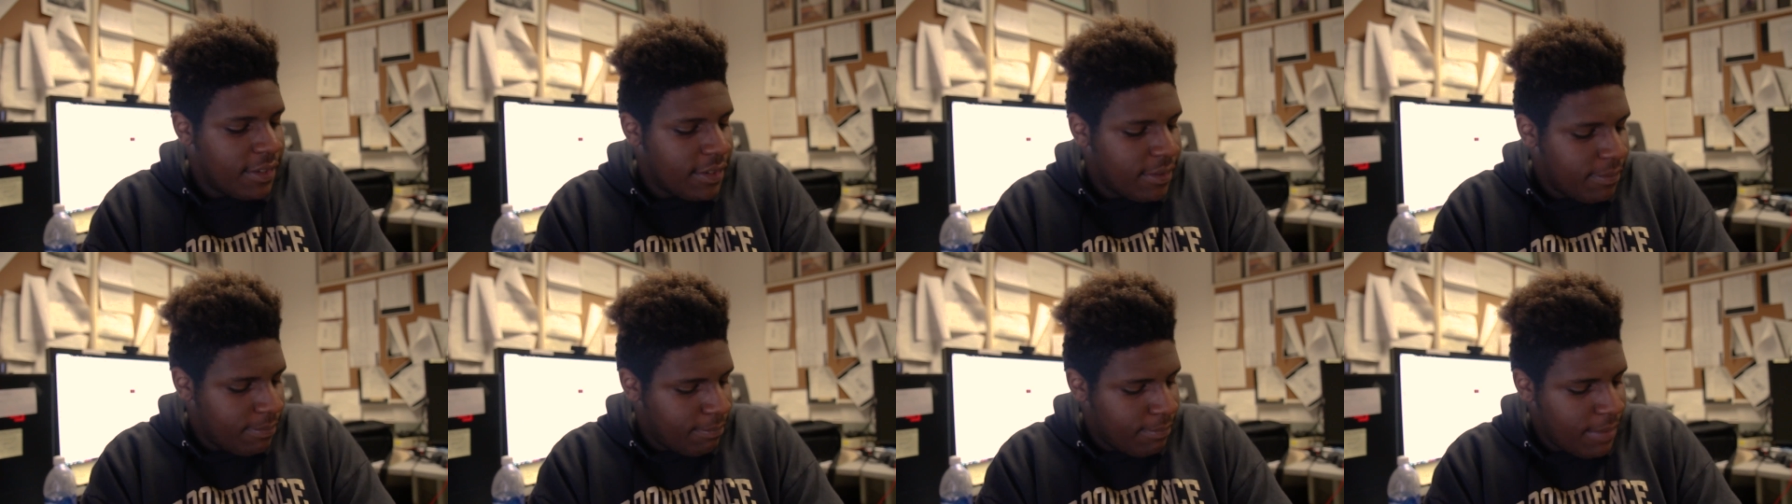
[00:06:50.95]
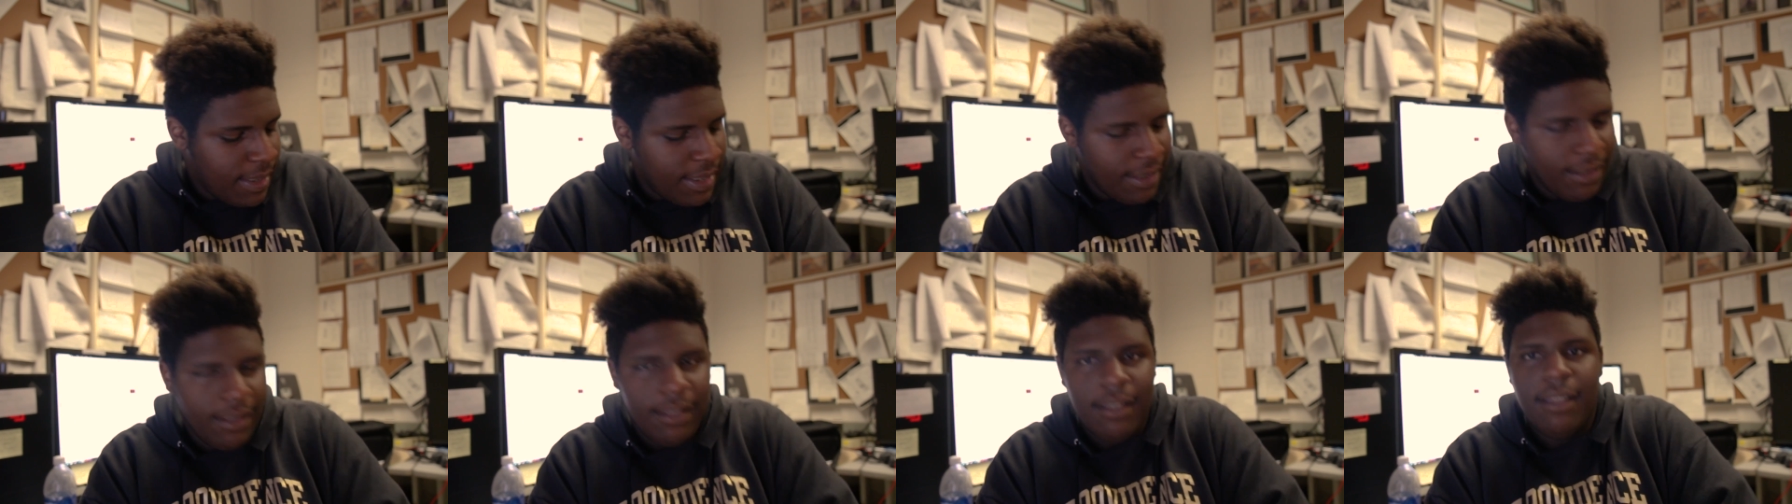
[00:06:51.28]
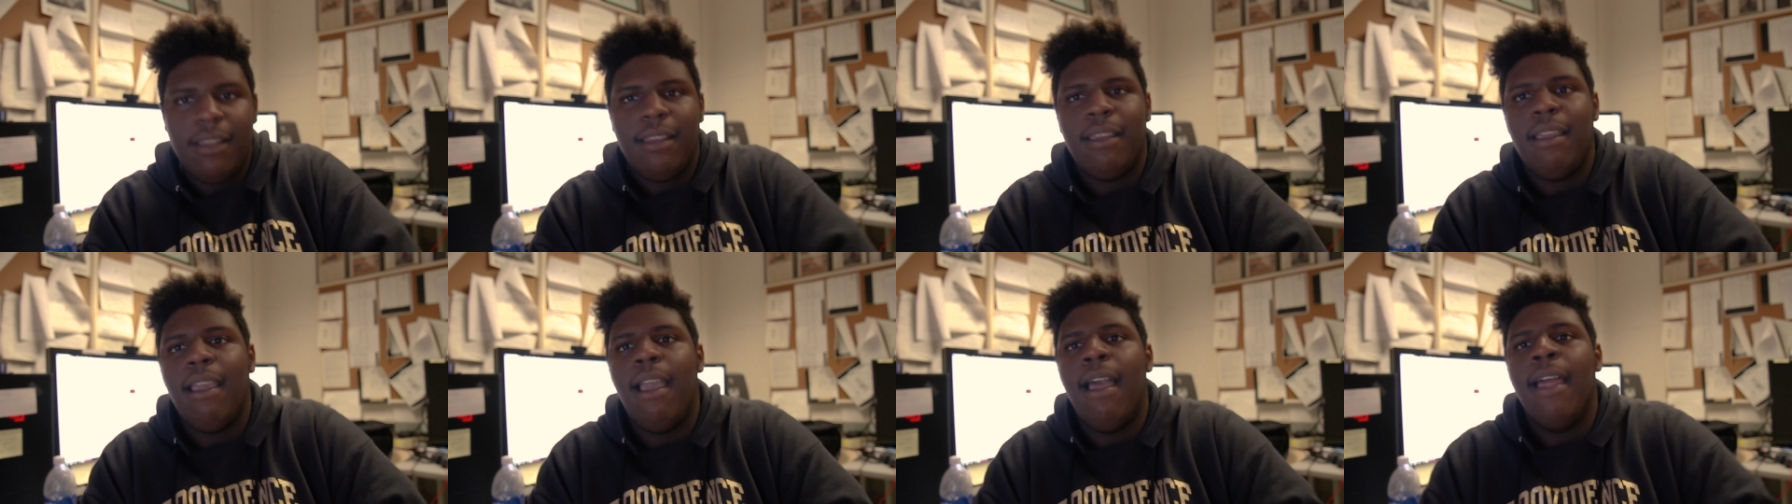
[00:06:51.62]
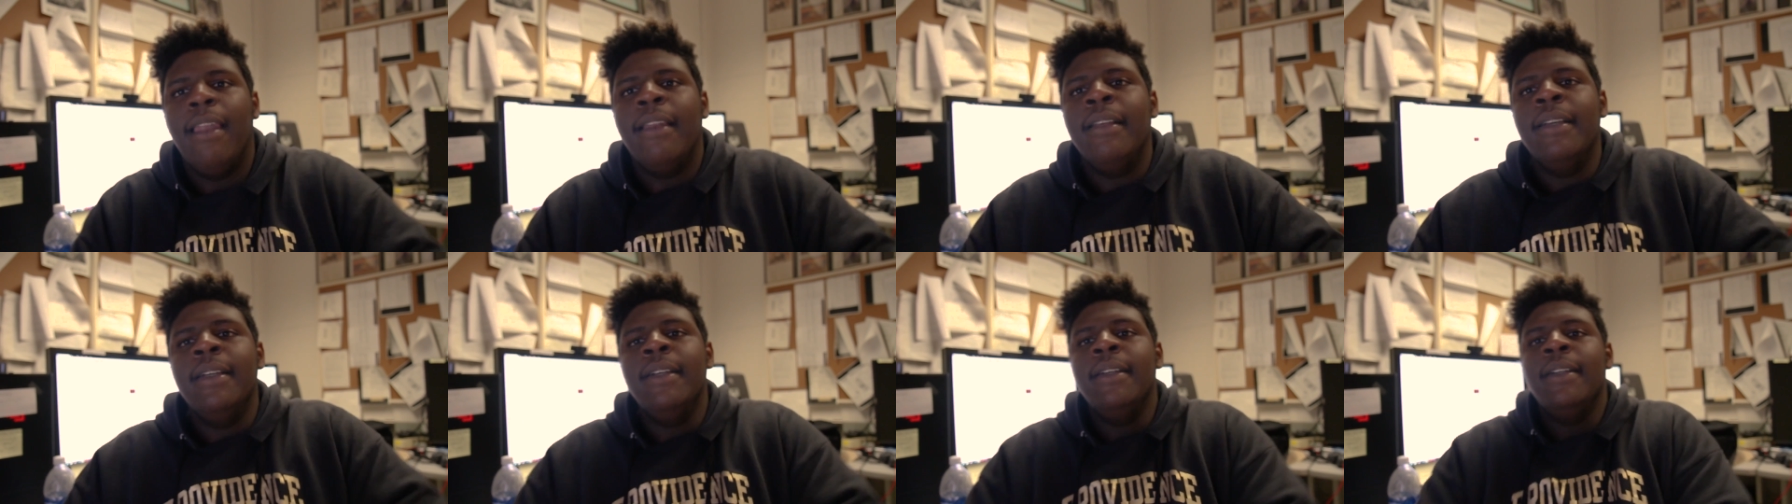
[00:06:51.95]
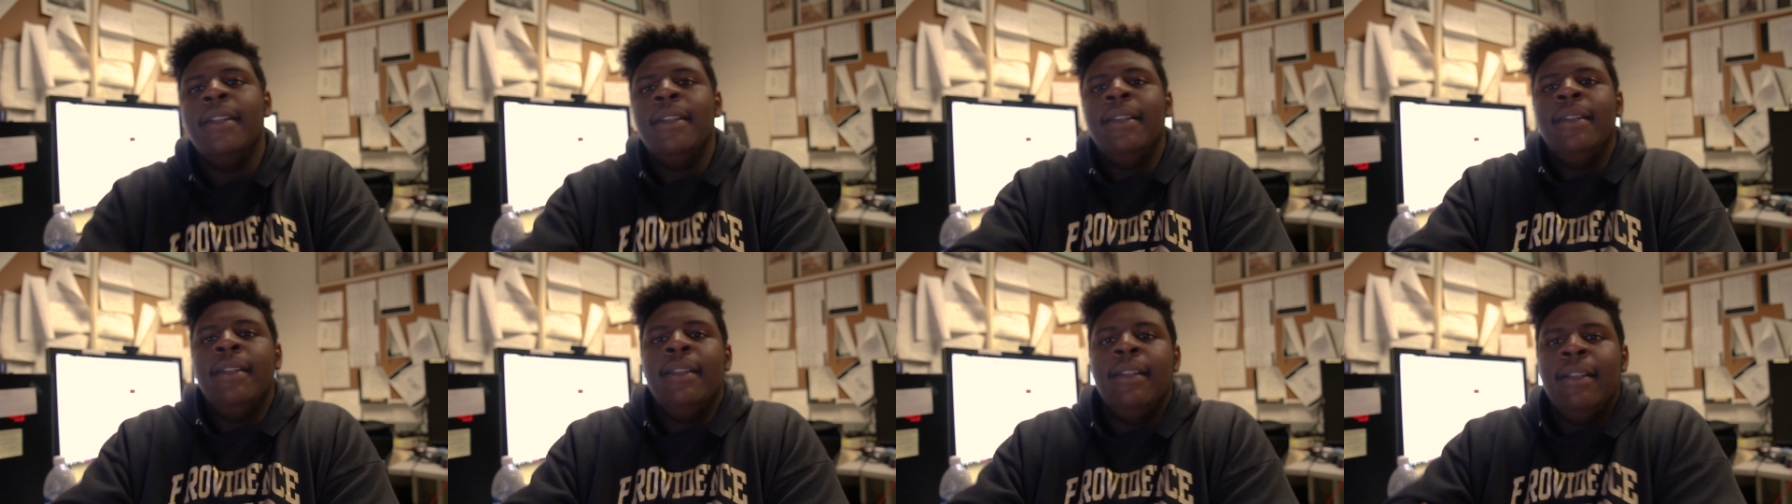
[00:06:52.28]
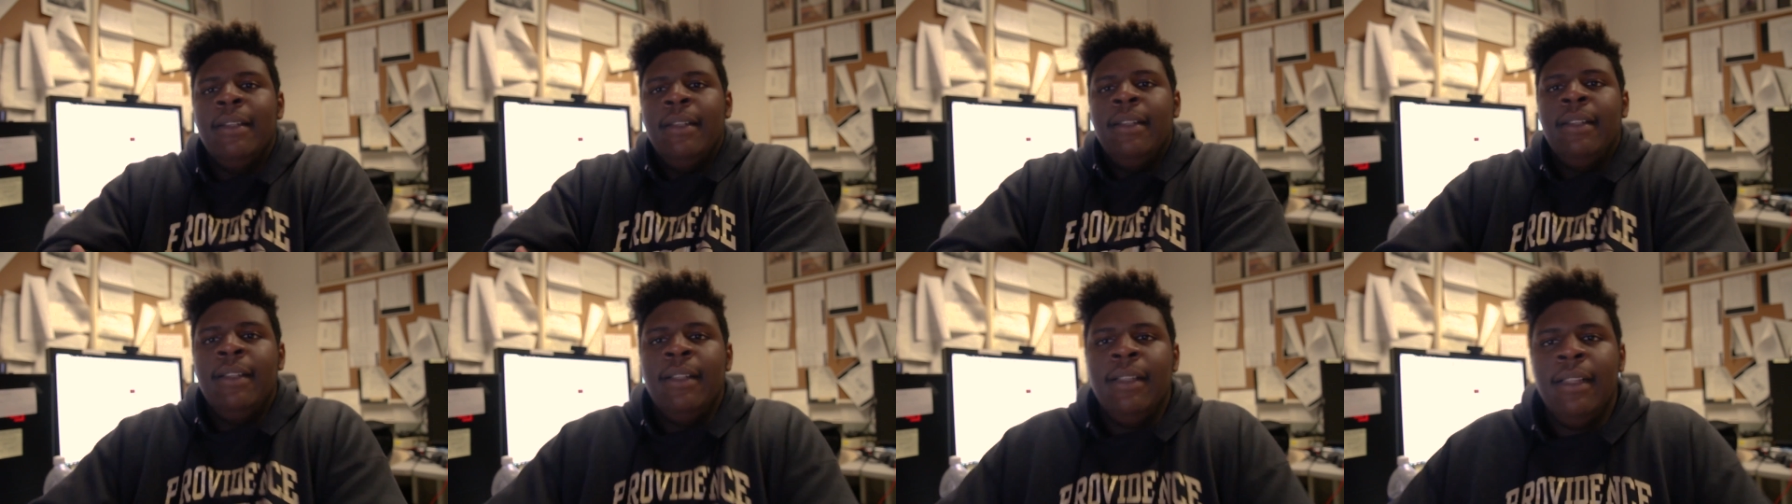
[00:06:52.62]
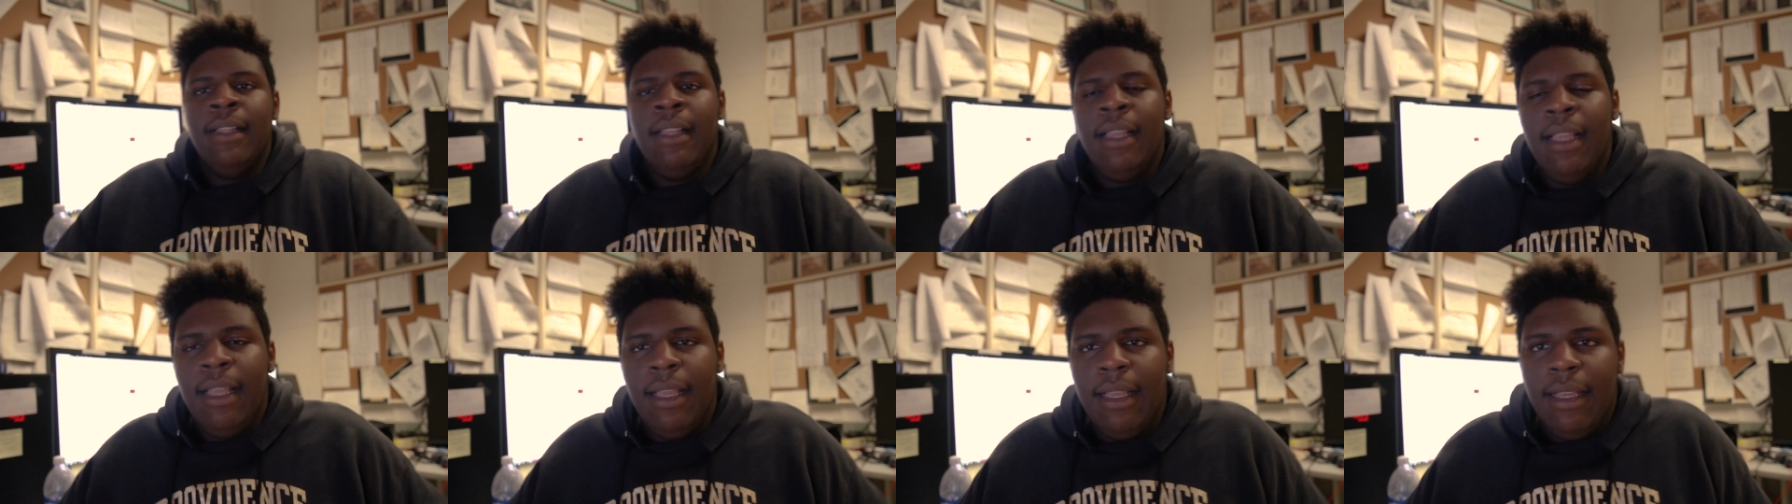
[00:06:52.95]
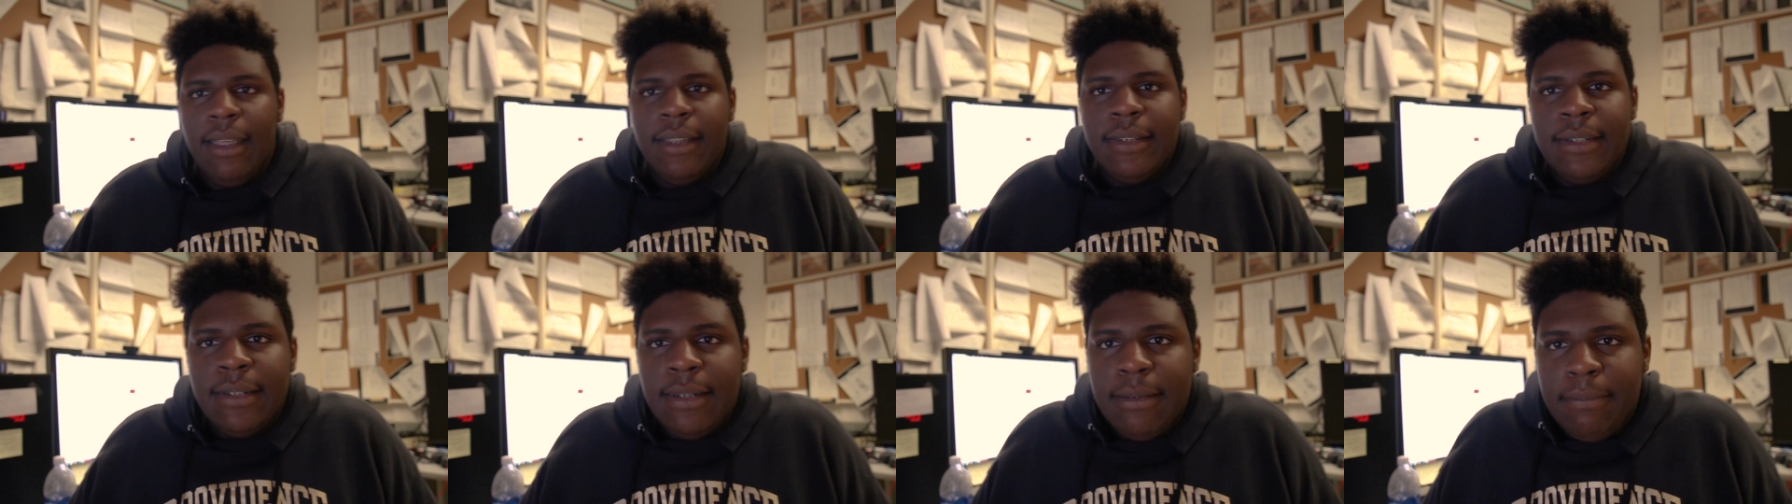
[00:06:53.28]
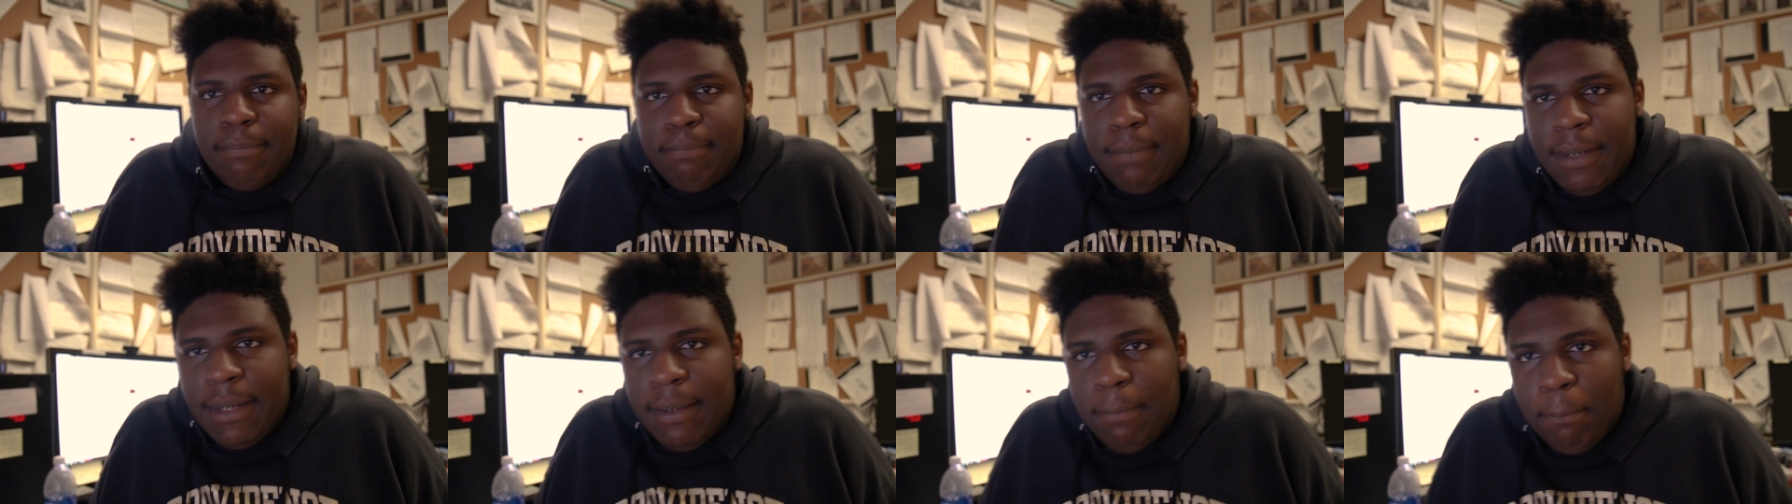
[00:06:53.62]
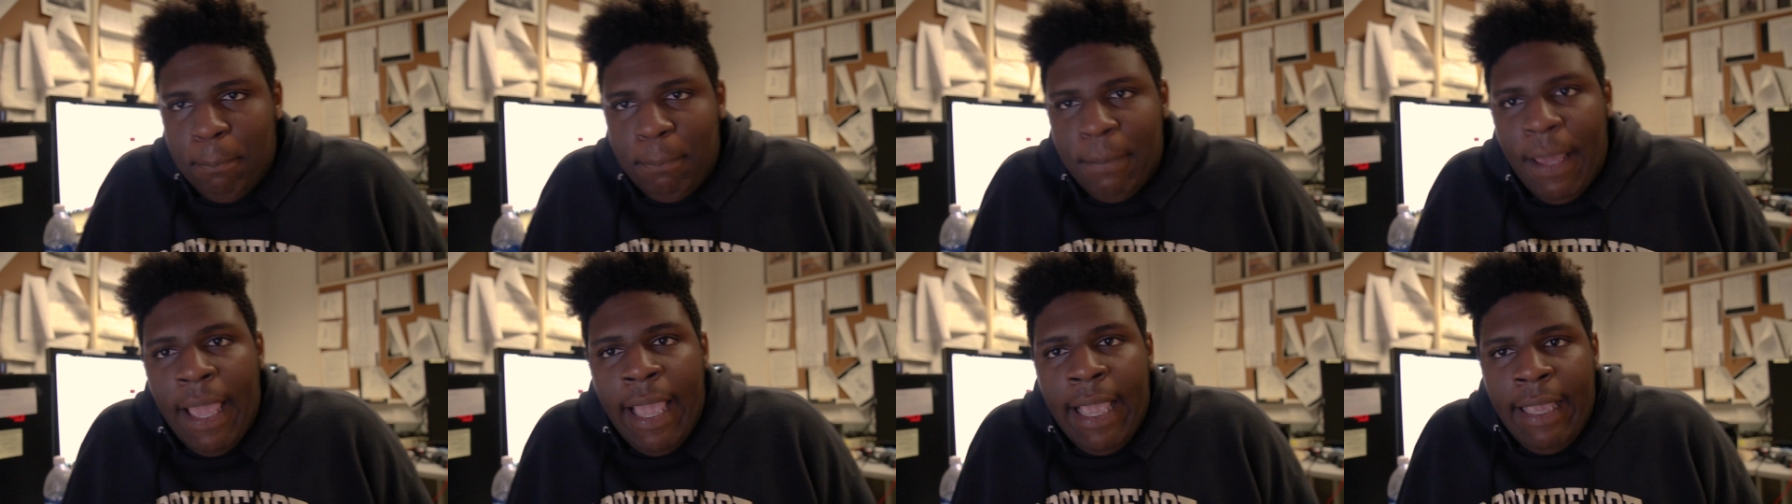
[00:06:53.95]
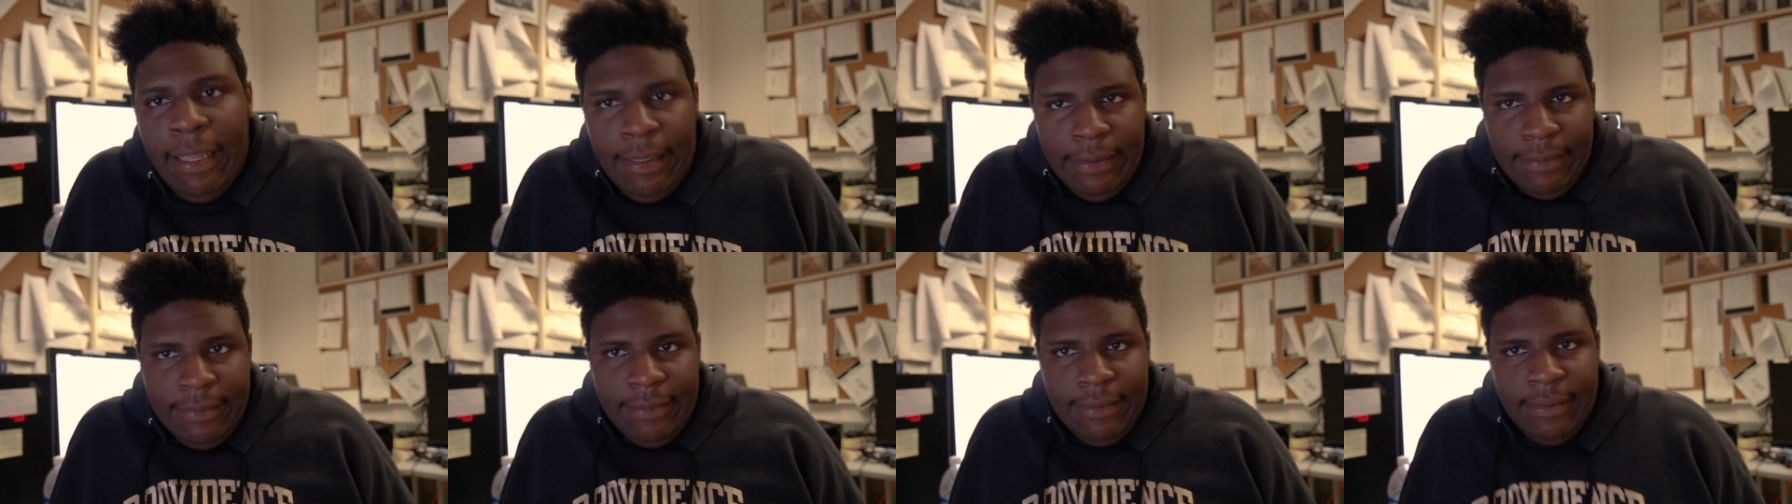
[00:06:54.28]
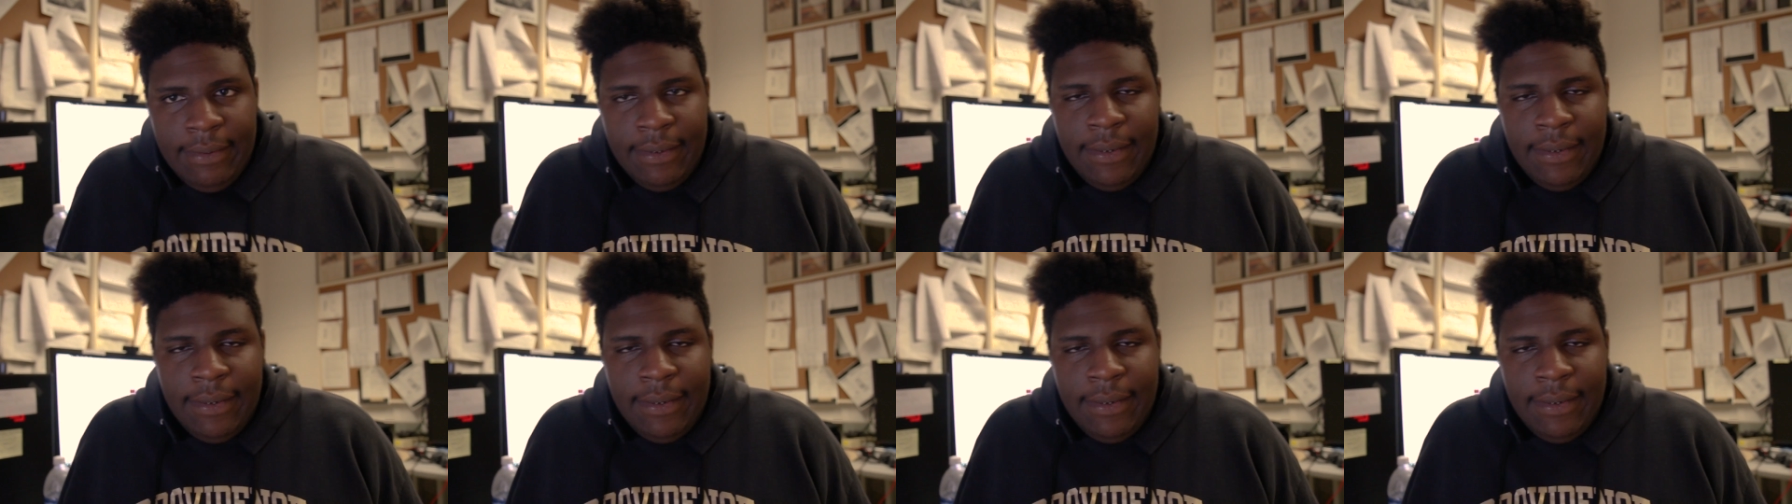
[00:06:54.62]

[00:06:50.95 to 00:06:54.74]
Because my God, has it been a pain?